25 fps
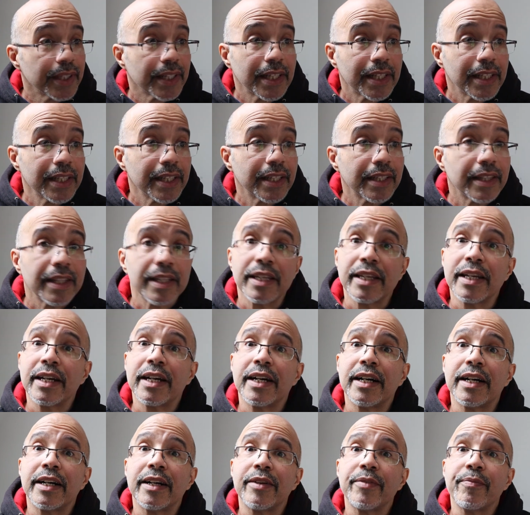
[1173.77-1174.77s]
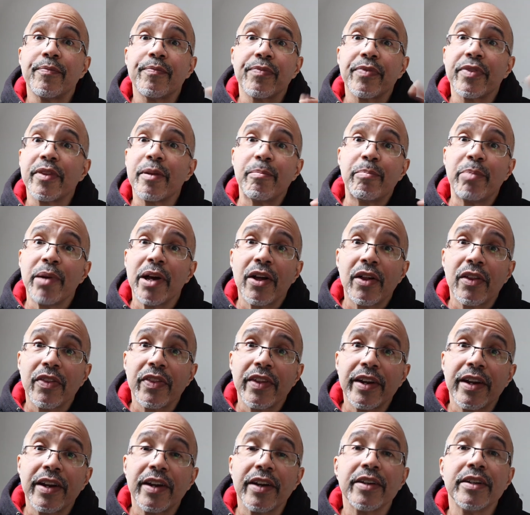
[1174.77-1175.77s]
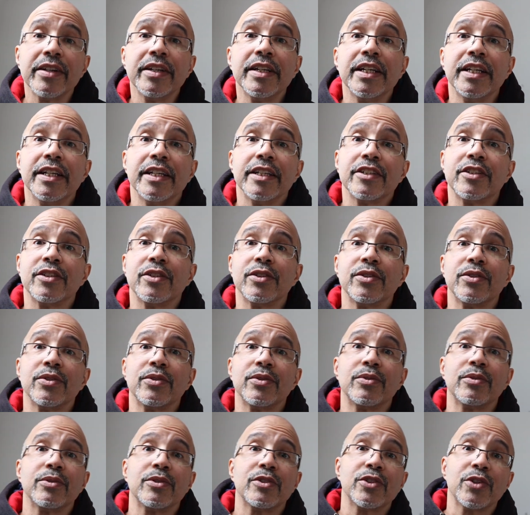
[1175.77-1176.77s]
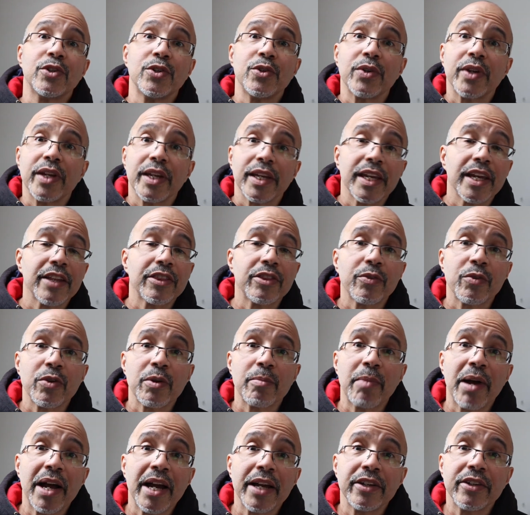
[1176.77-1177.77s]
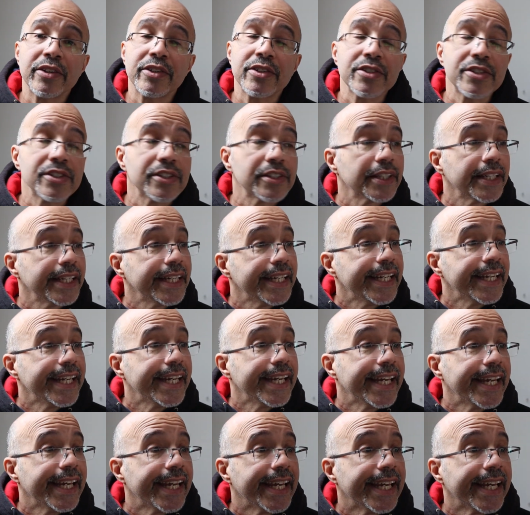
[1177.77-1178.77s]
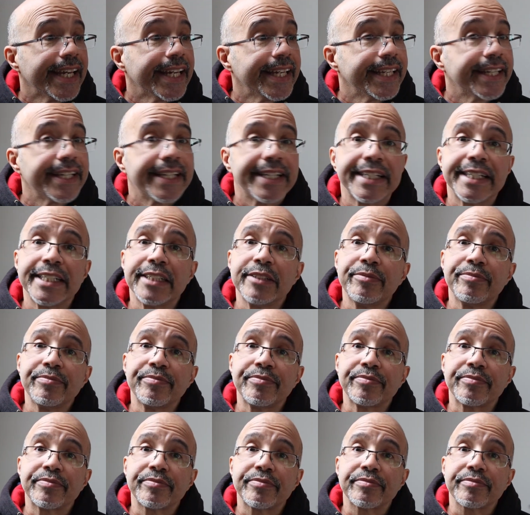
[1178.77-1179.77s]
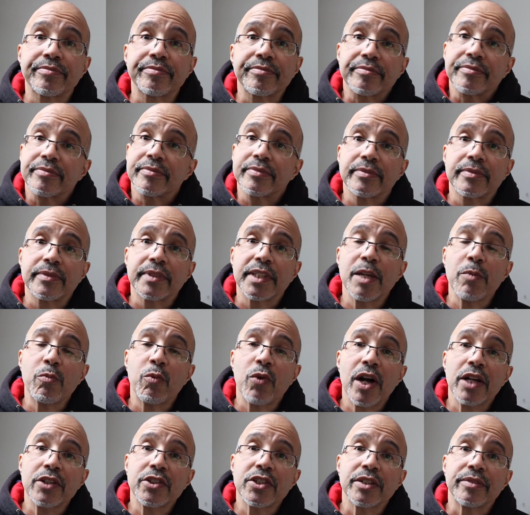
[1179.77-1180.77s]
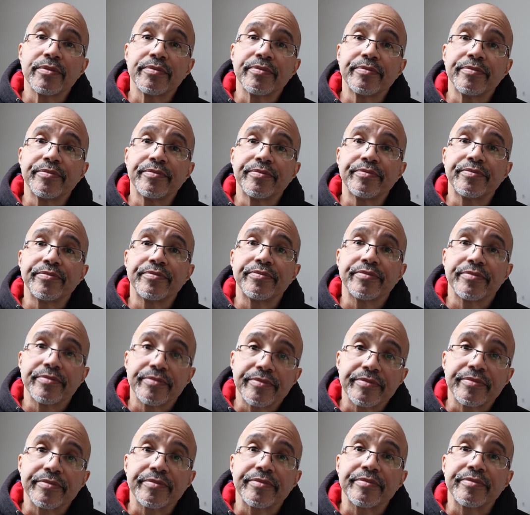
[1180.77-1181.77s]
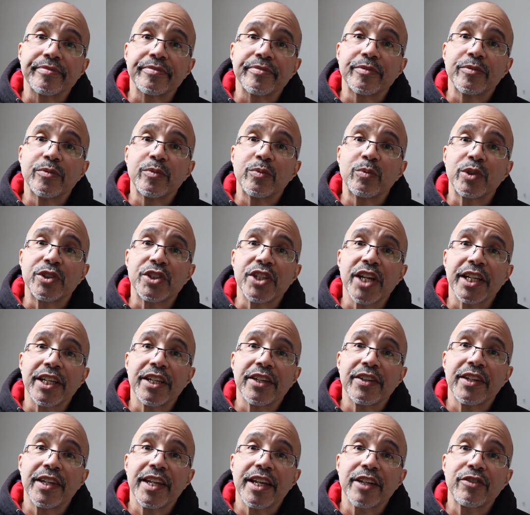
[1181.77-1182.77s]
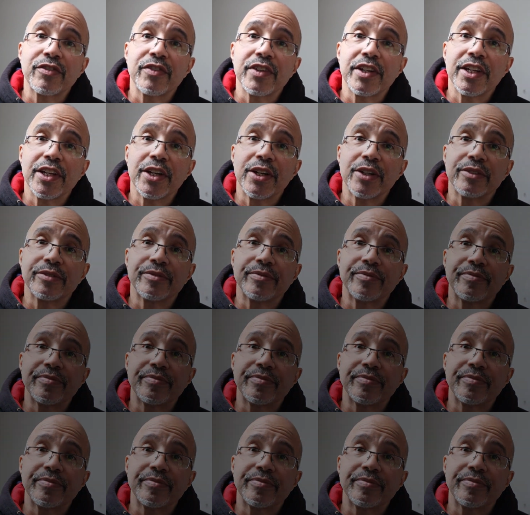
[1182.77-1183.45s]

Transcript: Click the bell there so you can get the reminders. And keep watching. We'll check you in the next video.